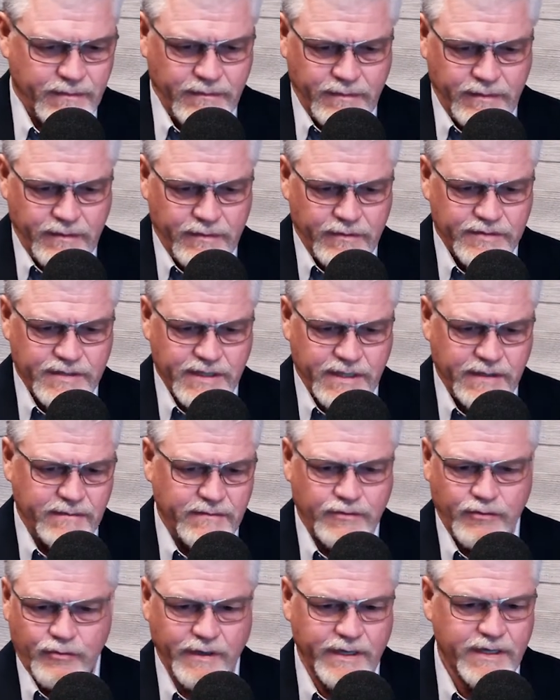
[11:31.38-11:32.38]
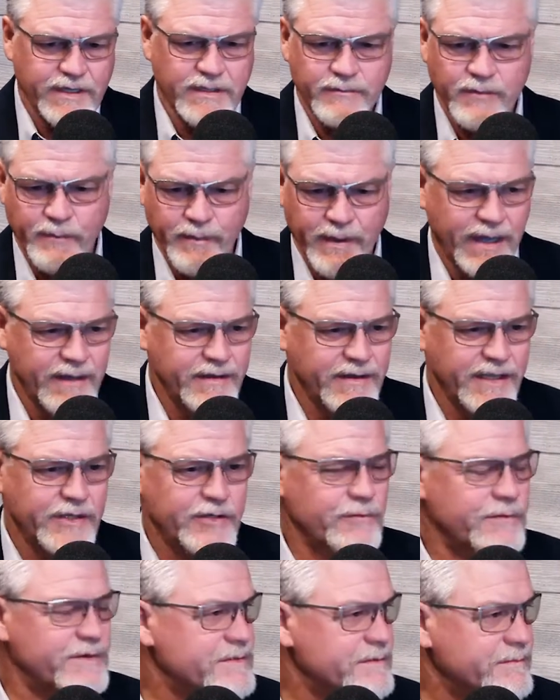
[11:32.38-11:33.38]
there's a curriculum about
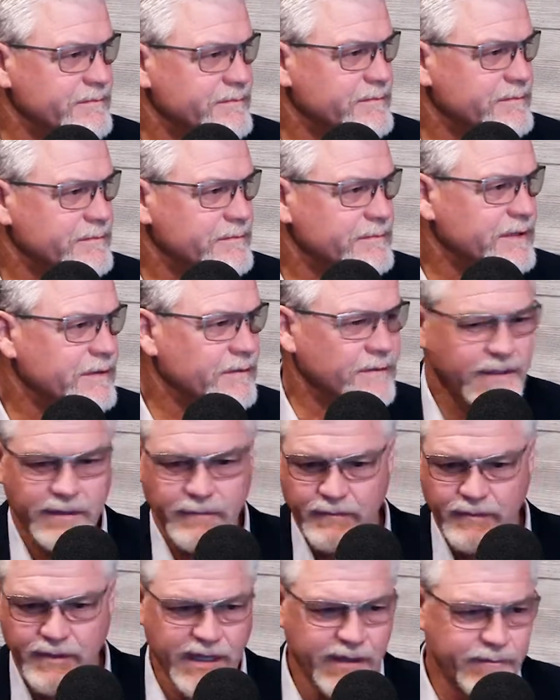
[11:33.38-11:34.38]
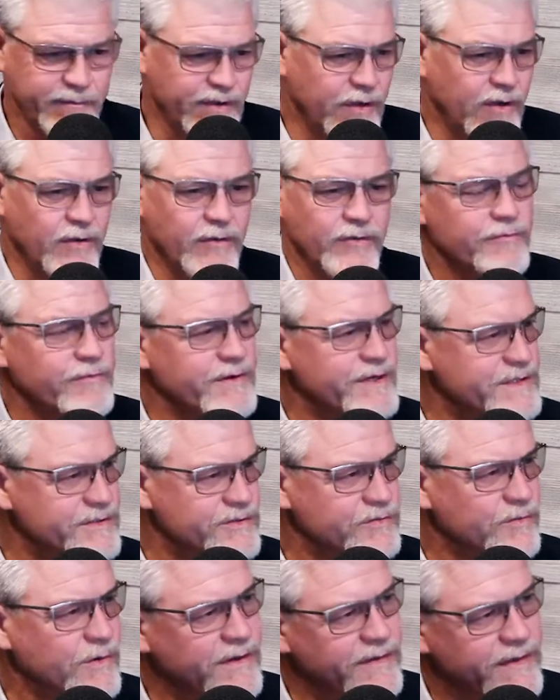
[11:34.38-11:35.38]
Hinduism. You know? Mm-hmm. It gave me all the
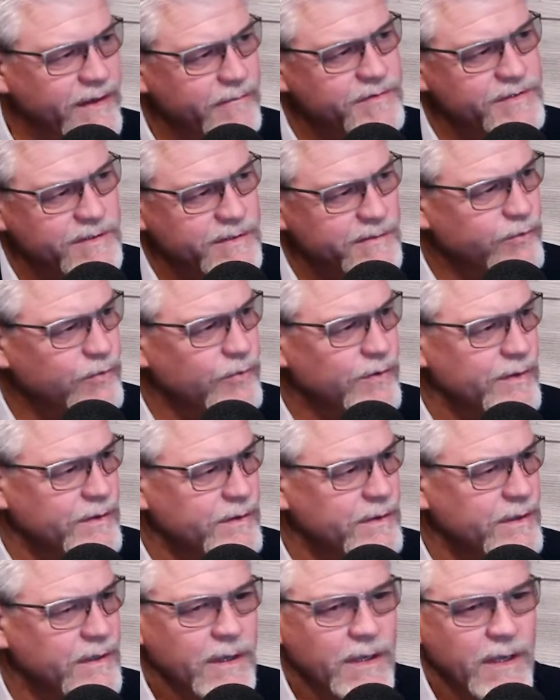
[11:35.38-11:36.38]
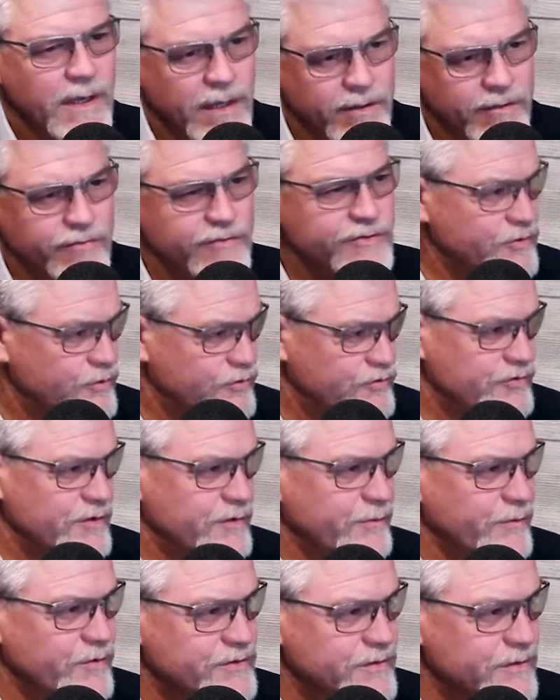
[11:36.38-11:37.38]
reasons why that was an important under social
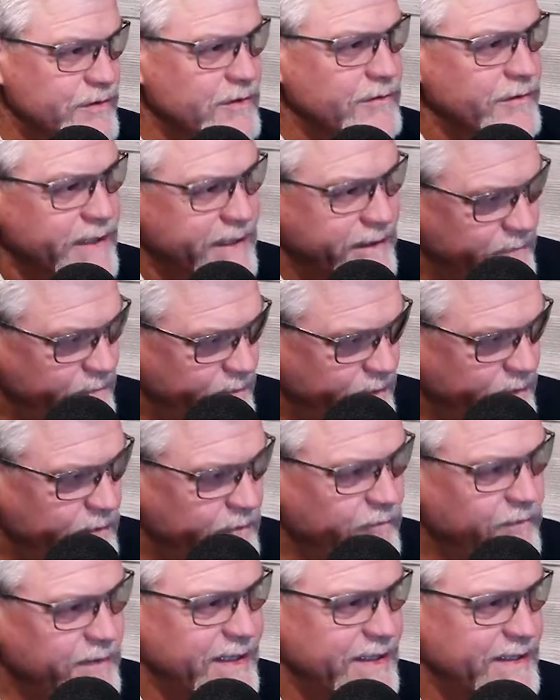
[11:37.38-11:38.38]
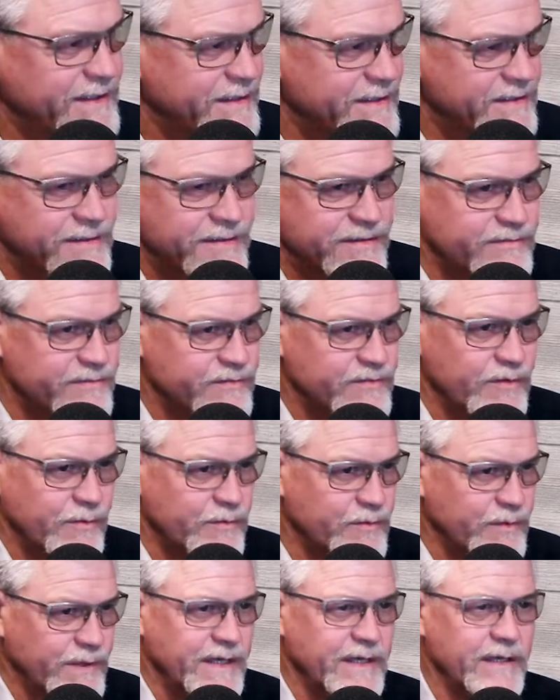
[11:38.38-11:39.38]
emotional learning. Mm-hmm. You know, we get this,
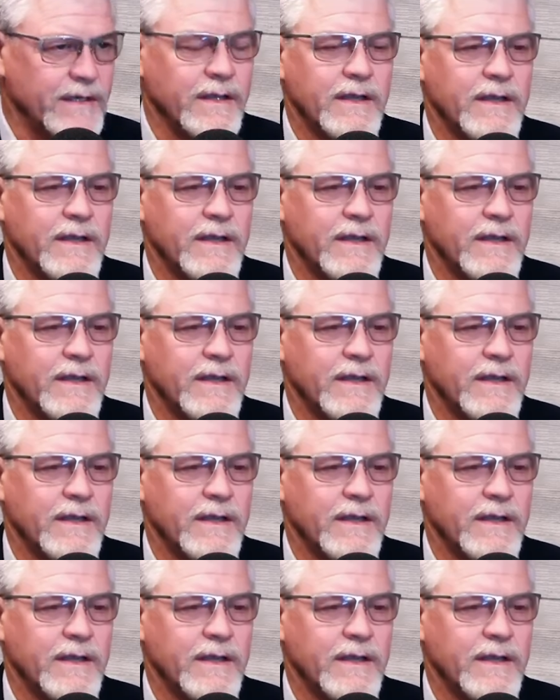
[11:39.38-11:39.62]
we can,